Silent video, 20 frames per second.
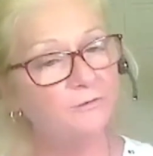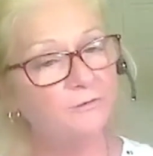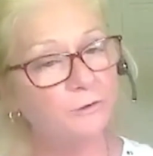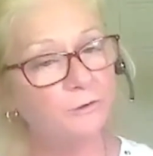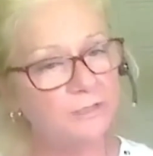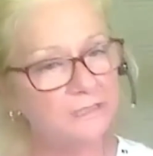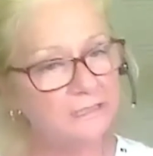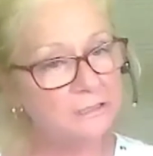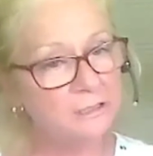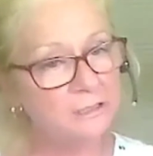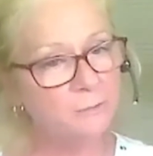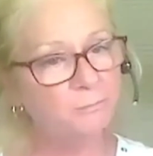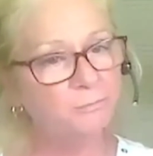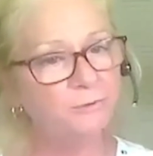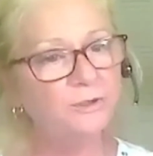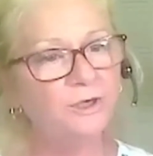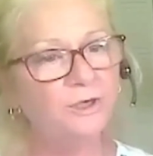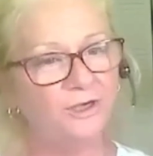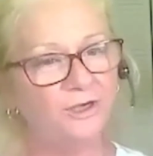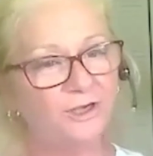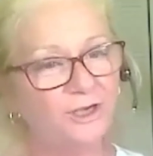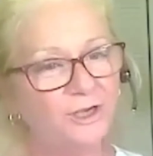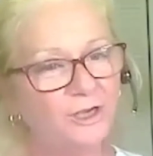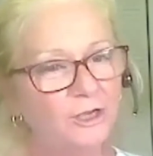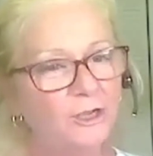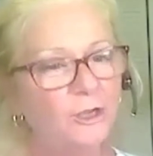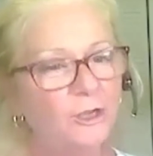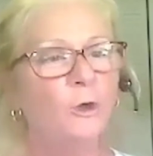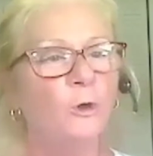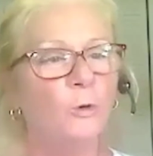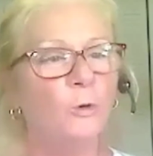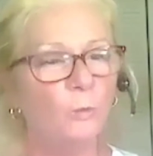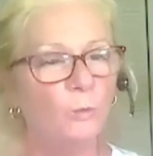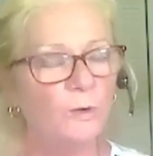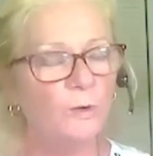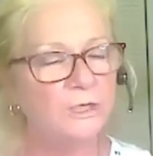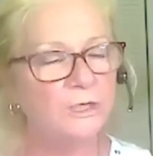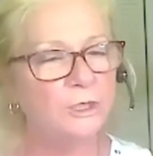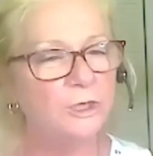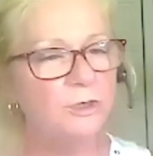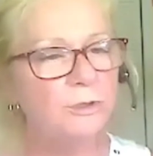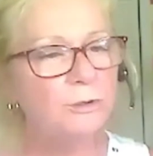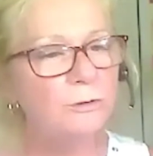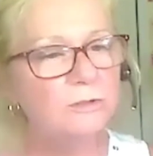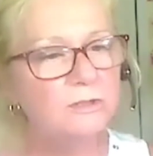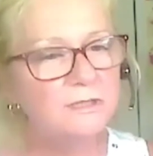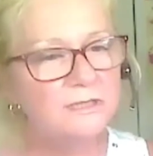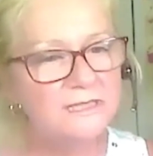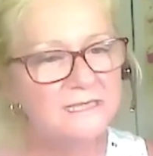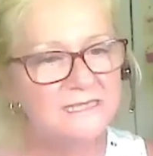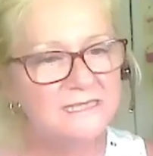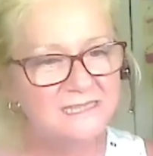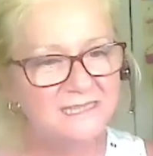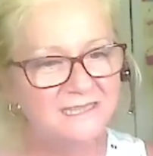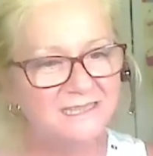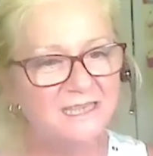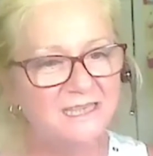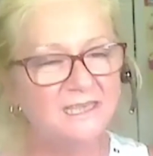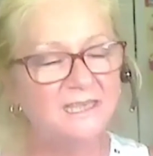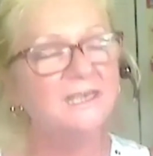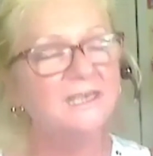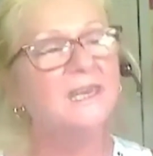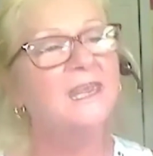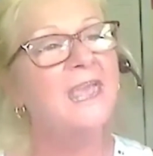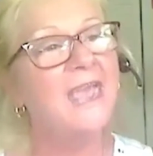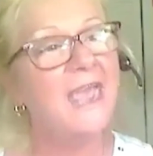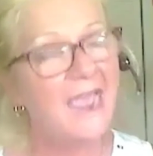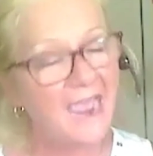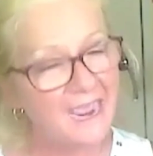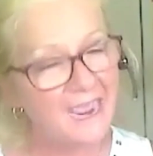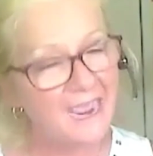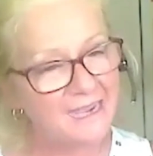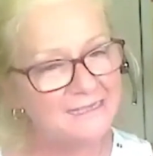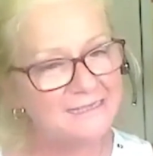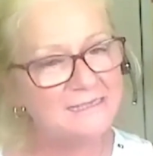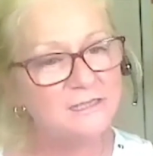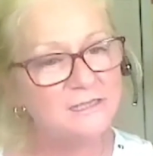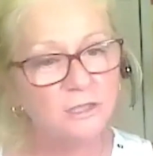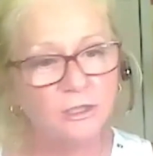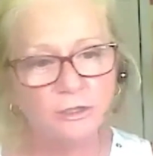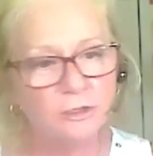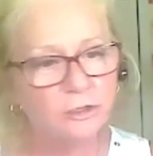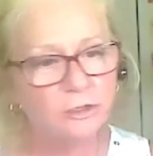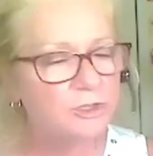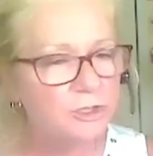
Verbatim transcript: However, in the book, when you listed it as